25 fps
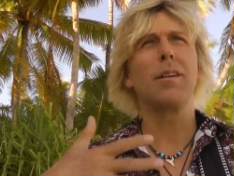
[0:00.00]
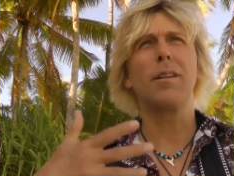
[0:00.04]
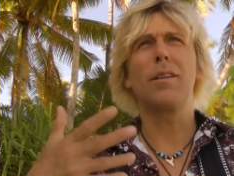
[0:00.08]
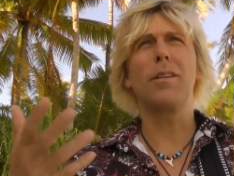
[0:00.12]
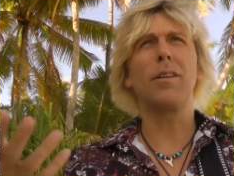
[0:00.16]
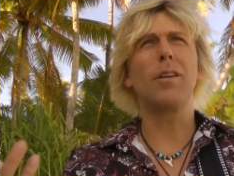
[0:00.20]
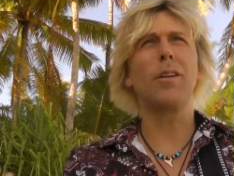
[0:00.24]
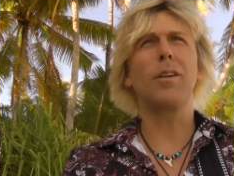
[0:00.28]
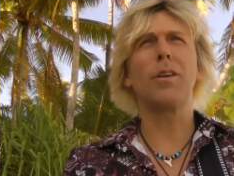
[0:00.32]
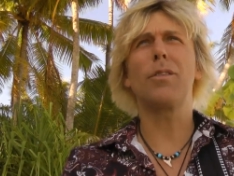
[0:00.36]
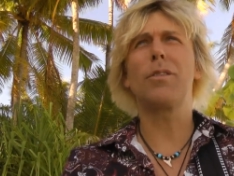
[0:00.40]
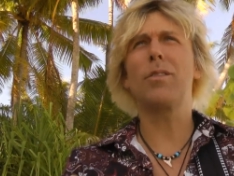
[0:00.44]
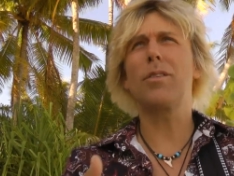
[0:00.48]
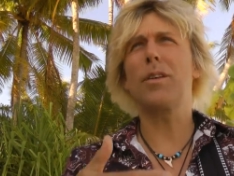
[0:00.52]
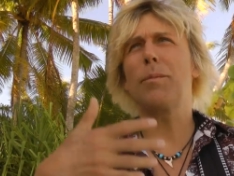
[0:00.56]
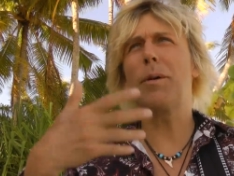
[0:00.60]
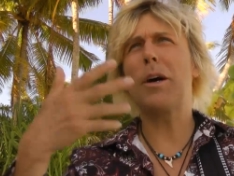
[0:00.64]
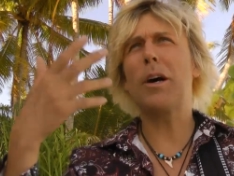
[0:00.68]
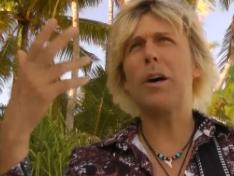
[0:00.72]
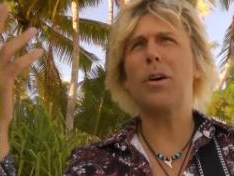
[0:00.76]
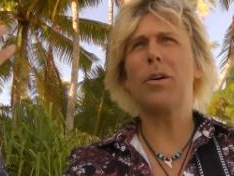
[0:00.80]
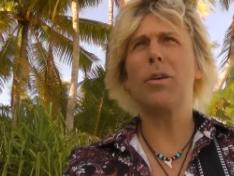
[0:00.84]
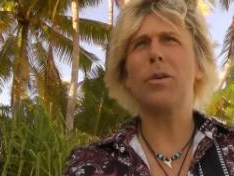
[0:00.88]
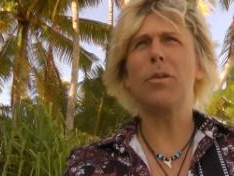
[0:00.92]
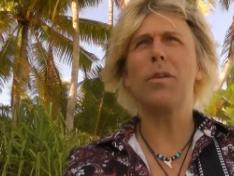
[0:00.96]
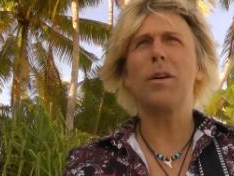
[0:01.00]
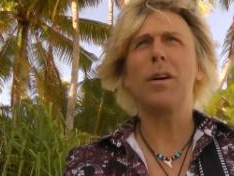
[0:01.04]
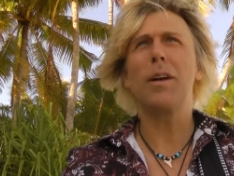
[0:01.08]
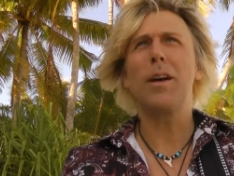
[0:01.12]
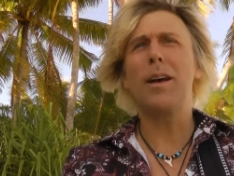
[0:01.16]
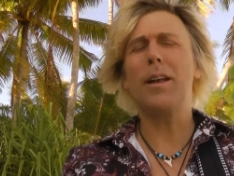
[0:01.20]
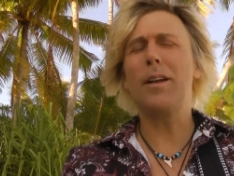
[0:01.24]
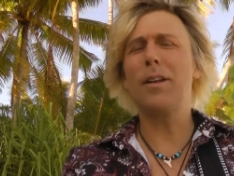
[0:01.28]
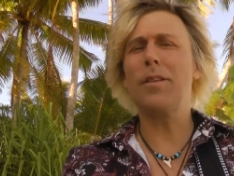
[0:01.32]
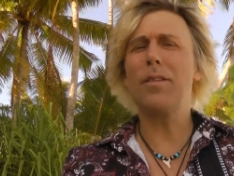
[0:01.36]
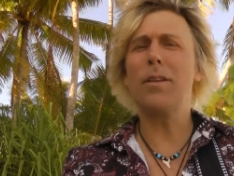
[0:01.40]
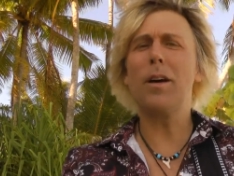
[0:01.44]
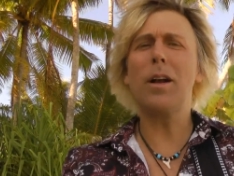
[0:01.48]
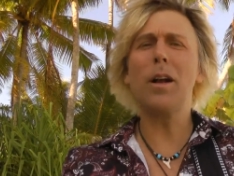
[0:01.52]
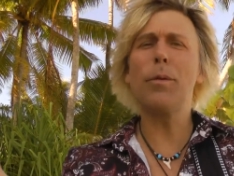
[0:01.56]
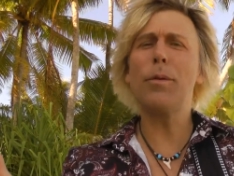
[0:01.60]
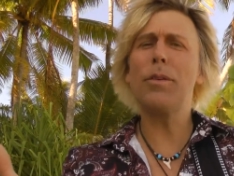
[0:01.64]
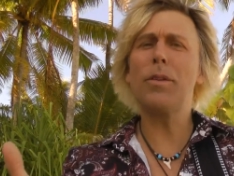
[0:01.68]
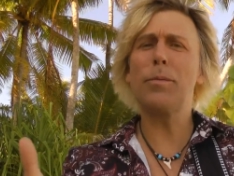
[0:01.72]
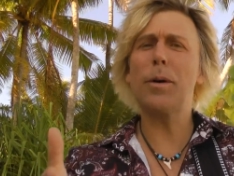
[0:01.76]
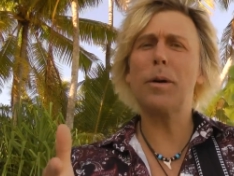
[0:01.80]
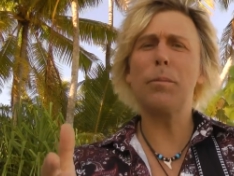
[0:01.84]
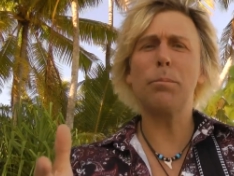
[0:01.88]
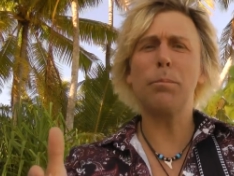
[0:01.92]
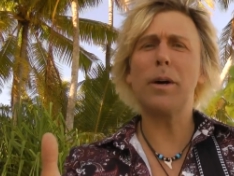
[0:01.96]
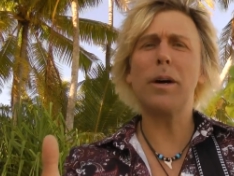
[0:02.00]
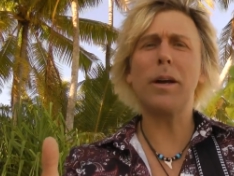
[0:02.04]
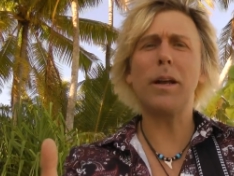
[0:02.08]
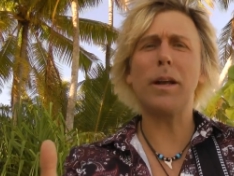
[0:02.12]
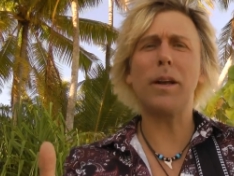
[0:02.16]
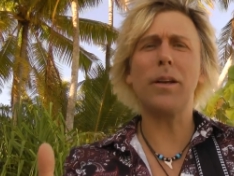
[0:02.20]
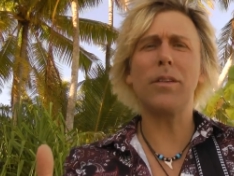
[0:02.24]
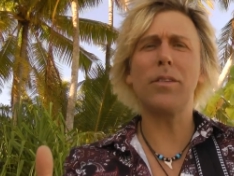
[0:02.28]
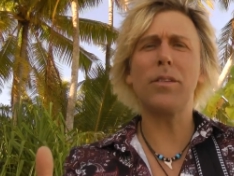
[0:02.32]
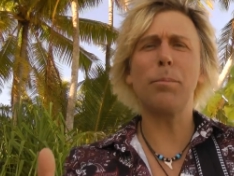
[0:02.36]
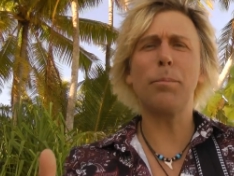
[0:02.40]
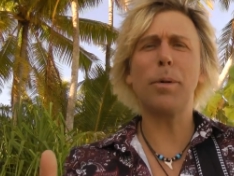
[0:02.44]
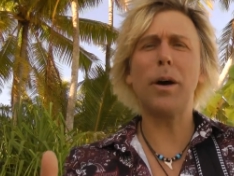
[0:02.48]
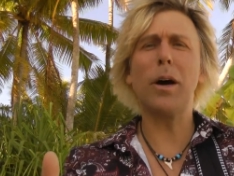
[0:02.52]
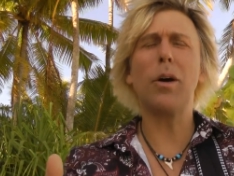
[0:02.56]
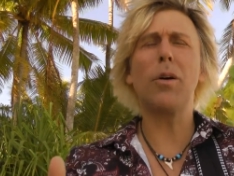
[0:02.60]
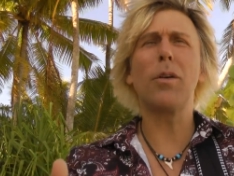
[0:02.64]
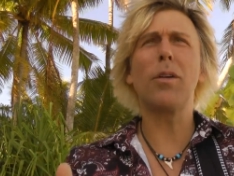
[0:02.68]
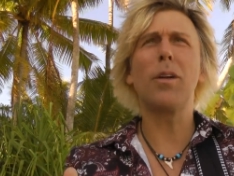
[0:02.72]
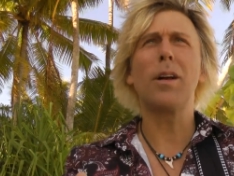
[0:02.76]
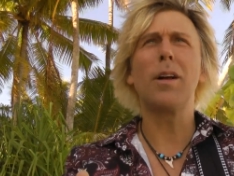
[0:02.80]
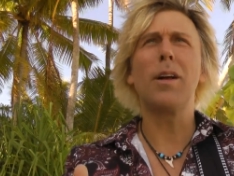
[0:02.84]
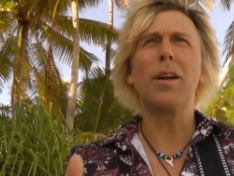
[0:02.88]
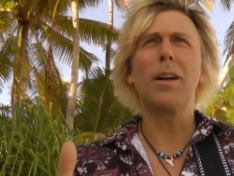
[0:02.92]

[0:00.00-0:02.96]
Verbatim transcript: you know, somehow, and it's not always about money, it's about